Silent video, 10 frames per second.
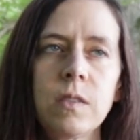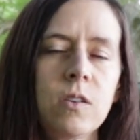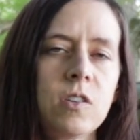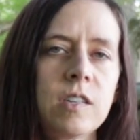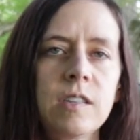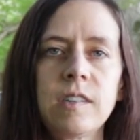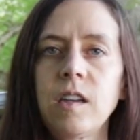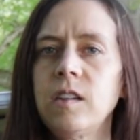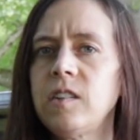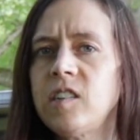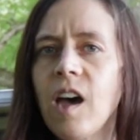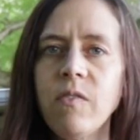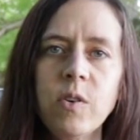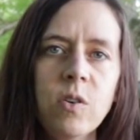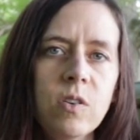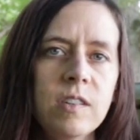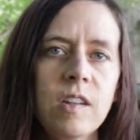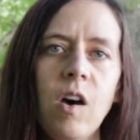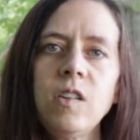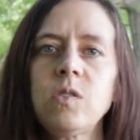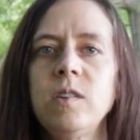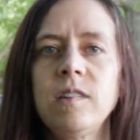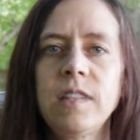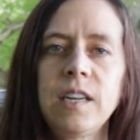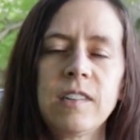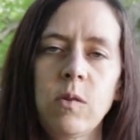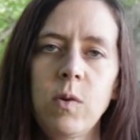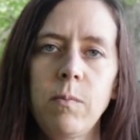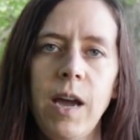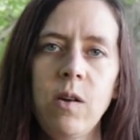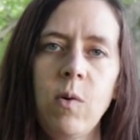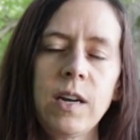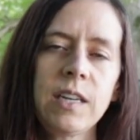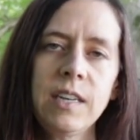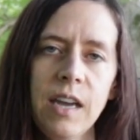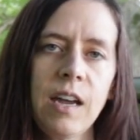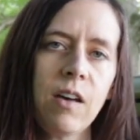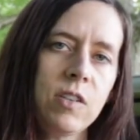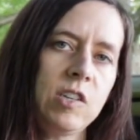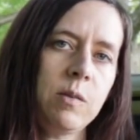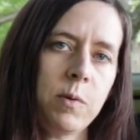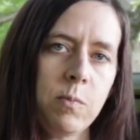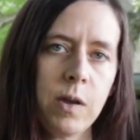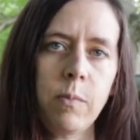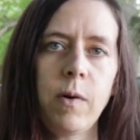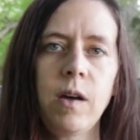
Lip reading: There's just shovels, all sorts of things that we might want to get out of the Jeep and put up